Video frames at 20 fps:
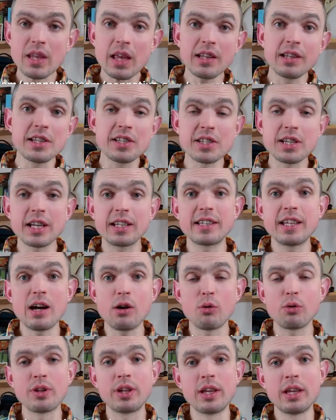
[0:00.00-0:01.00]
Let's get
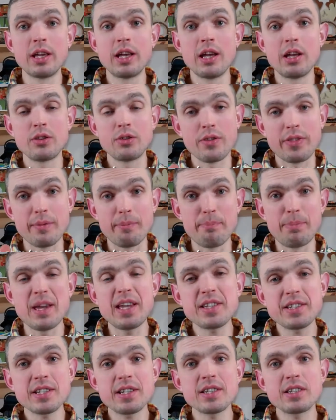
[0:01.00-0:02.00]
down to the
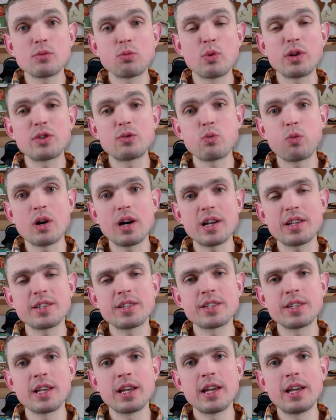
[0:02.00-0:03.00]
business, which
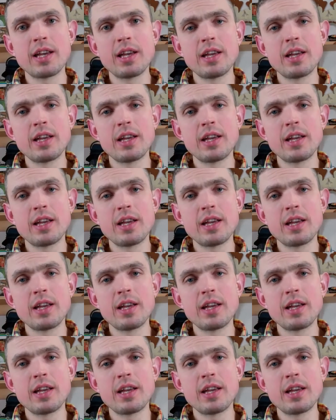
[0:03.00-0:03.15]
was